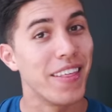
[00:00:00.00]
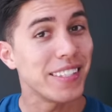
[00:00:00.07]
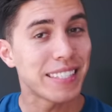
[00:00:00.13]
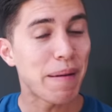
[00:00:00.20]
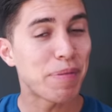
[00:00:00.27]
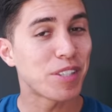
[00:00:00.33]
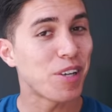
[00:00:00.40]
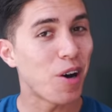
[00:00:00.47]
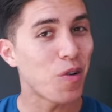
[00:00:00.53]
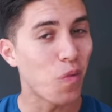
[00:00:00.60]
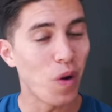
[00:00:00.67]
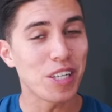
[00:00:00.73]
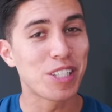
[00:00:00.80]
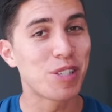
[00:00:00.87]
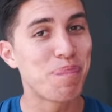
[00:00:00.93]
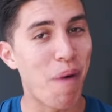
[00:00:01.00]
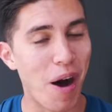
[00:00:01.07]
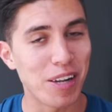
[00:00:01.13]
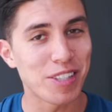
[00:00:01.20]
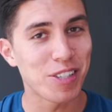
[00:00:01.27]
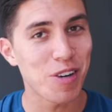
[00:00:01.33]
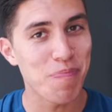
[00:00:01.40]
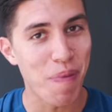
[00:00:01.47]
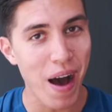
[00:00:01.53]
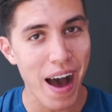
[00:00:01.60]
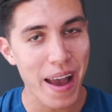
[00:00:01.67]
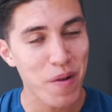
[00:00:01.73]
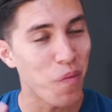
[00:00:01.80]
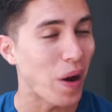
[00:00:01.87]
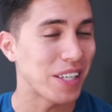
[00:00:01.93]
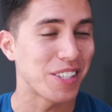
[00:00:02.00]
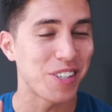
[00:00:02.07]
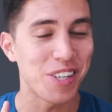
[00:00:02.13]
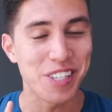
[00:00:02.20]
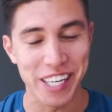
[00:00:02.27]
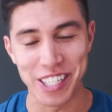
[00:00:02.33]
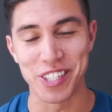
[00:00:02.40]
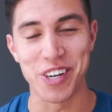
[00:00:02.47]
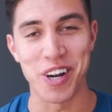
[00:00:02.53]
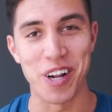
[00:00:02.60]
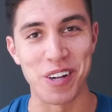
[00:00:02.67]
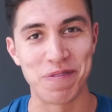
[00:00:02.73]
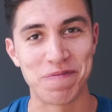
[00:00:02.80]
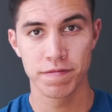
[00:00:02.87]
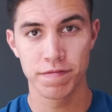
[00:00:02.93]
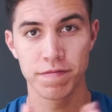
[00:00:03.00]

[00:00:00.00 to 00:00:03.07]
This episode was sponsored by Western Digital.